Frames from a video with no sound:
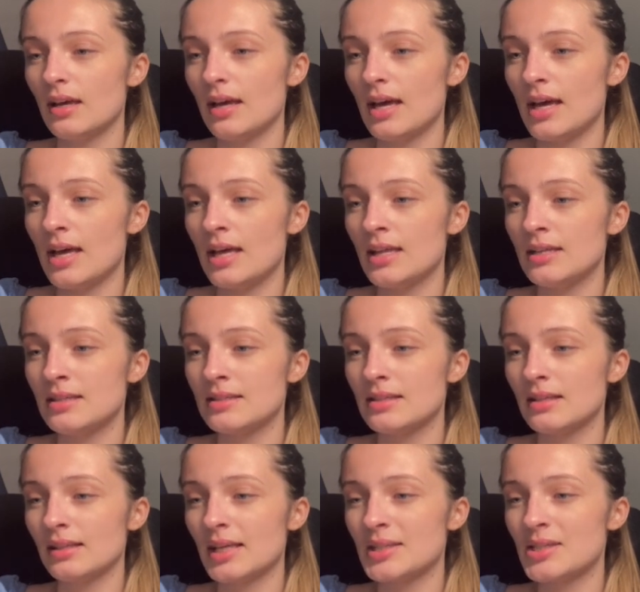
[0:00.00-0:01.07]
And
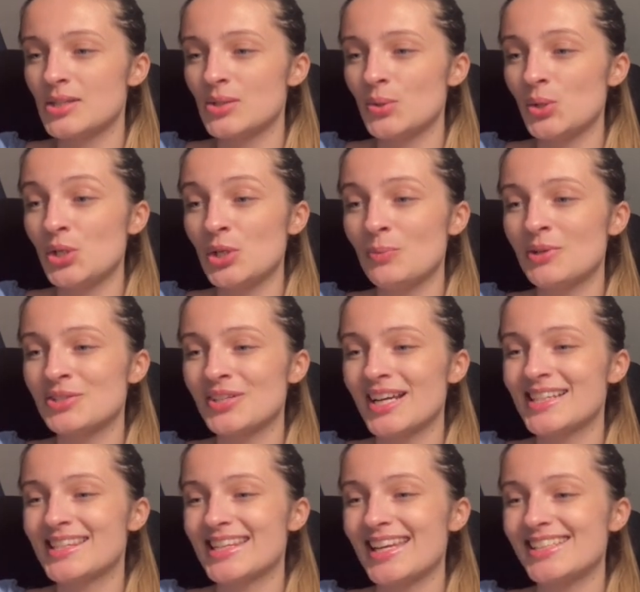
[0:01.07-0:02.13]
let's do human
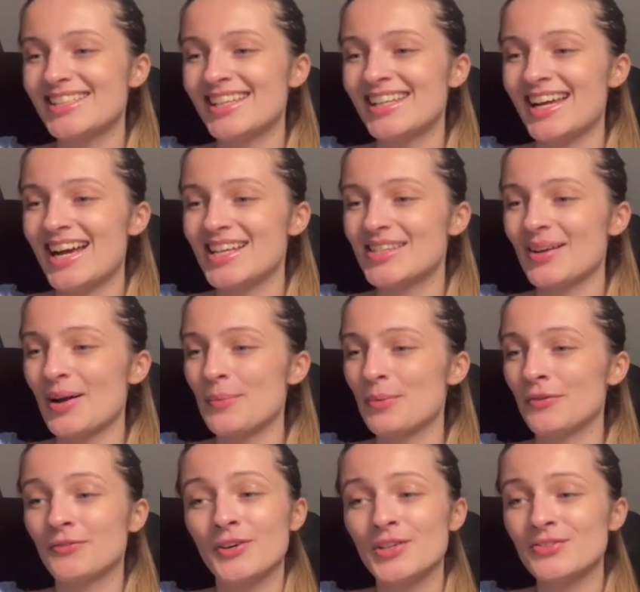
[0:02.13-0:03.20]
translation as our
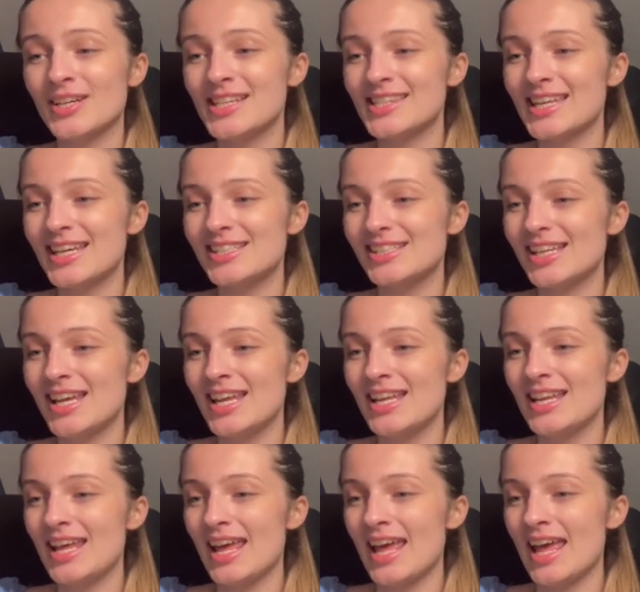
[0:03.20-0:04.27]
preferred
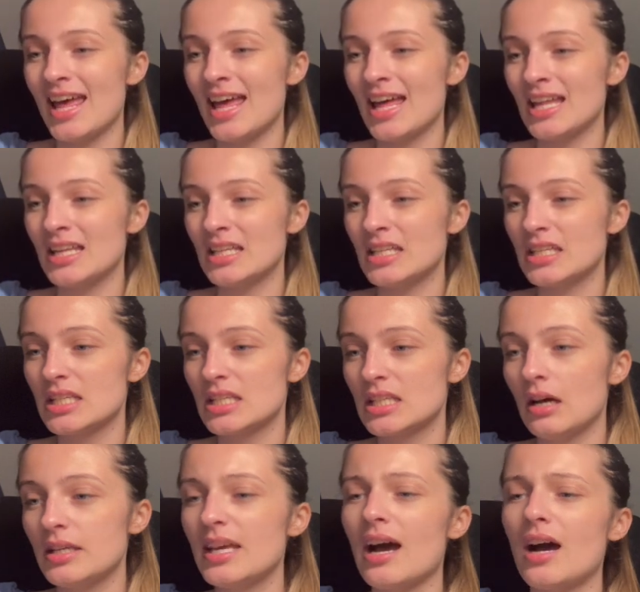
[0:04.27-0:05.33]
translation. And
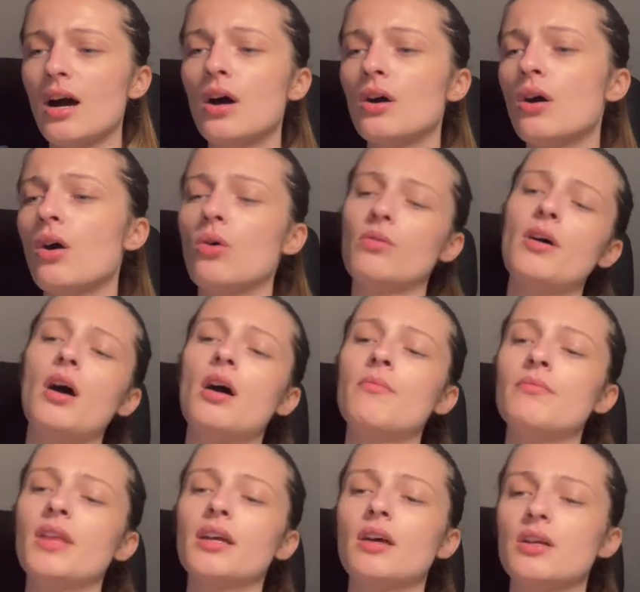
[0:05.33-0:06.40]
yeah,
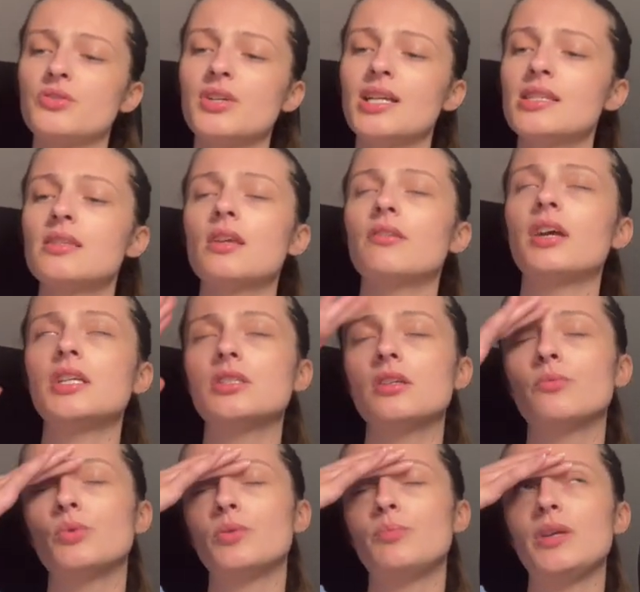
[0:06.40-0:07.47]
like a
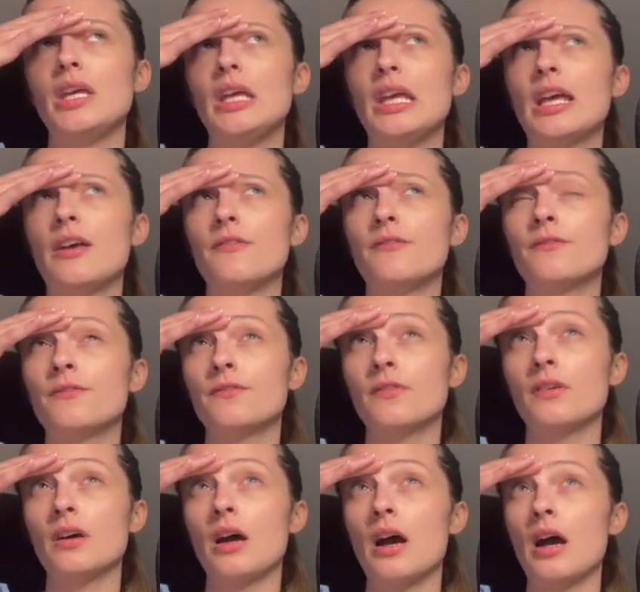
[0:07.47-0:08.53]
transliteration would be if
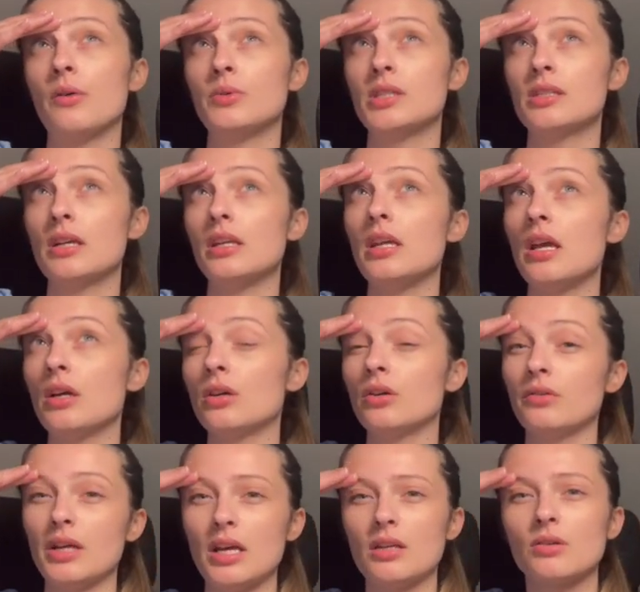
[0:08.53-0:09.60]
I was studying
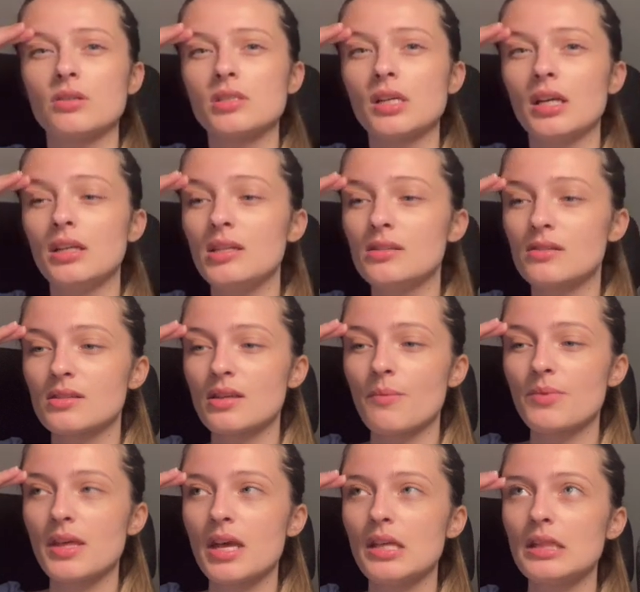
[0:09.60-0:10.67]
Korean or Chinese or
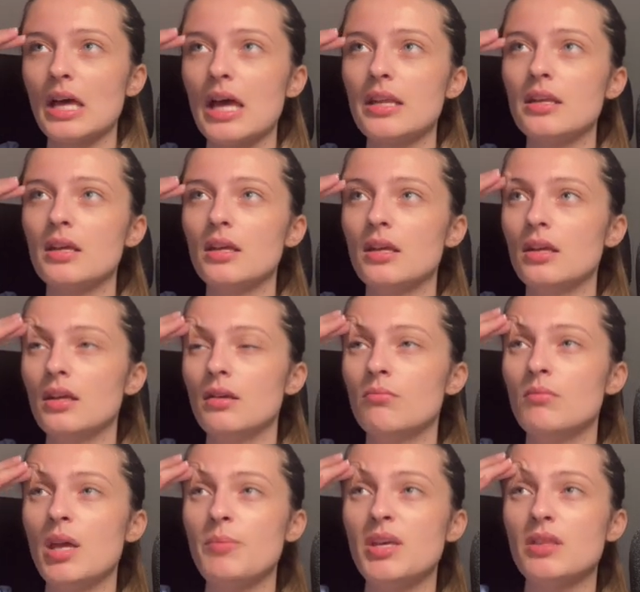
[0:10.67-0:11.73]
something, then
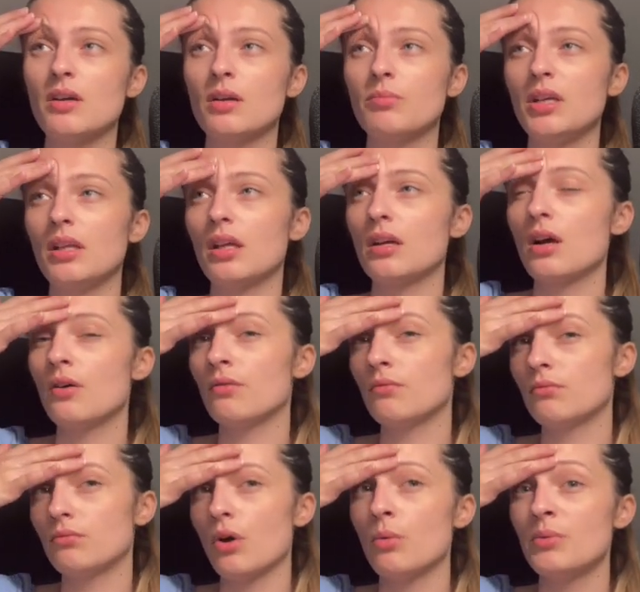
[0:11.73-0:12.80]
maybe there'd be like a
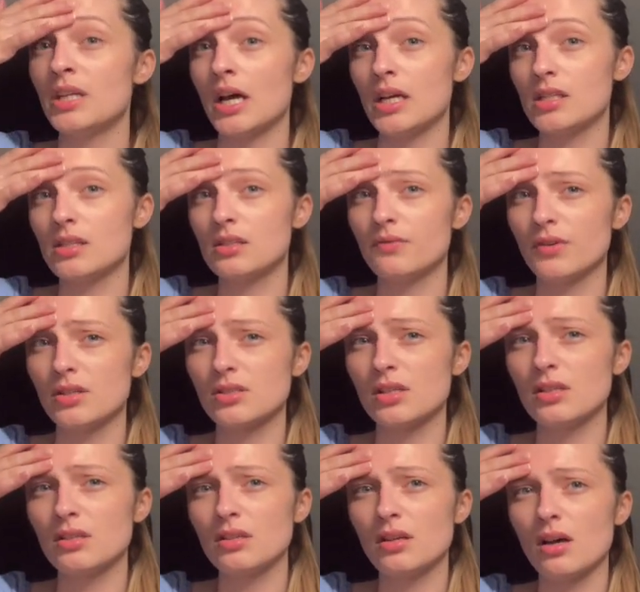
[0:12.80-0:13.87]
romanized
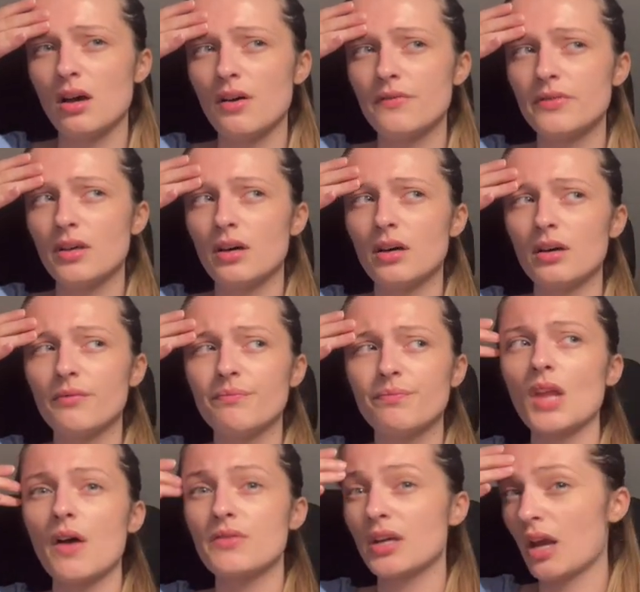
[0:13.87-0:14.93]
version of
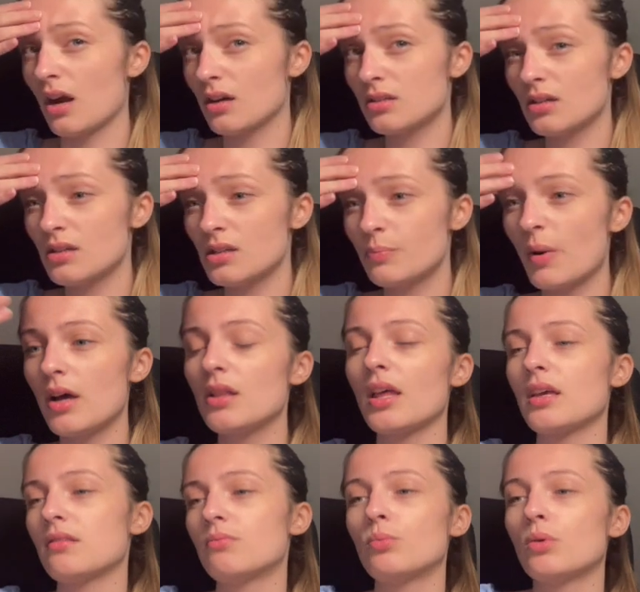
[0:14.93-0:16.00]
the characters. But
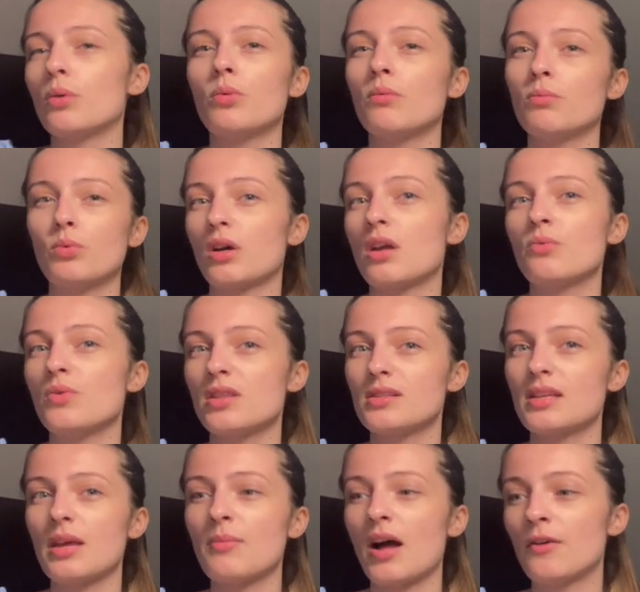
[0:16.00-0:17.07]
like we're working with the
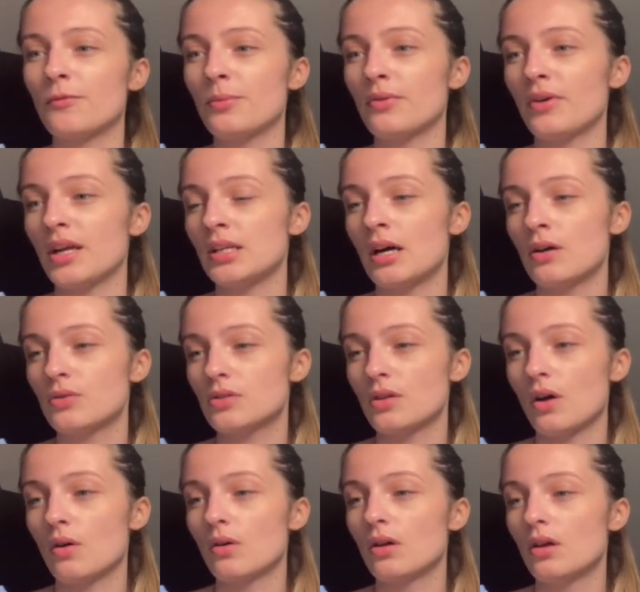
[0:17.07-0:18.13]
same alphabet right now,
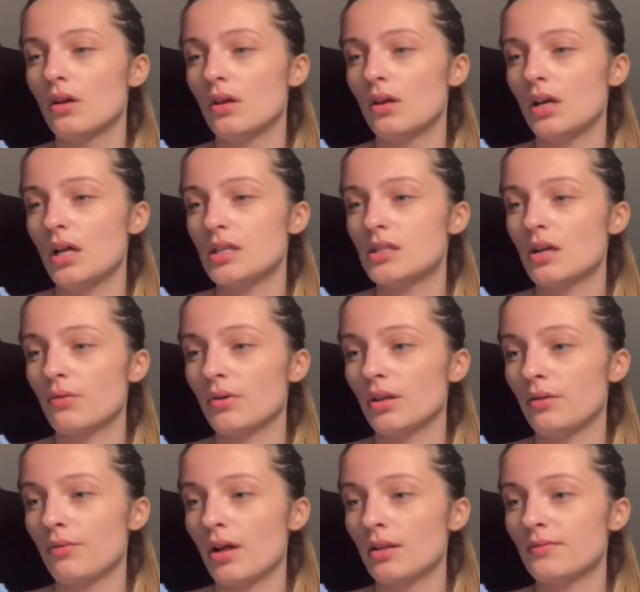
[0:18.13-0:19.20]
so it's not
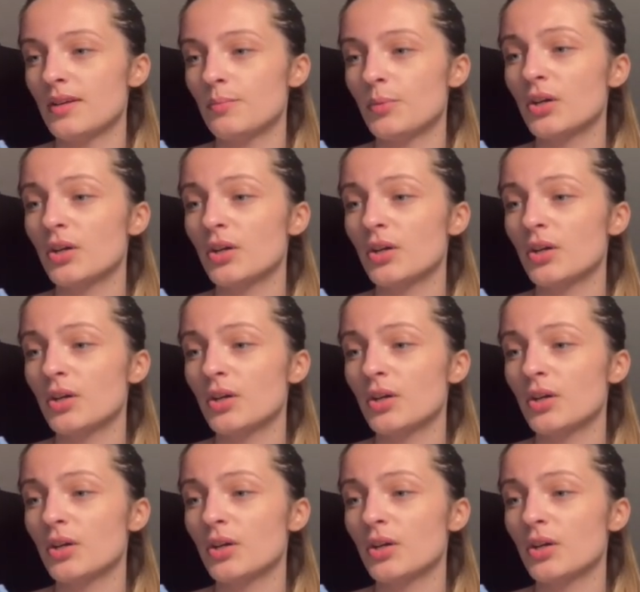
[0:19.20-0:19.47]
really relevant.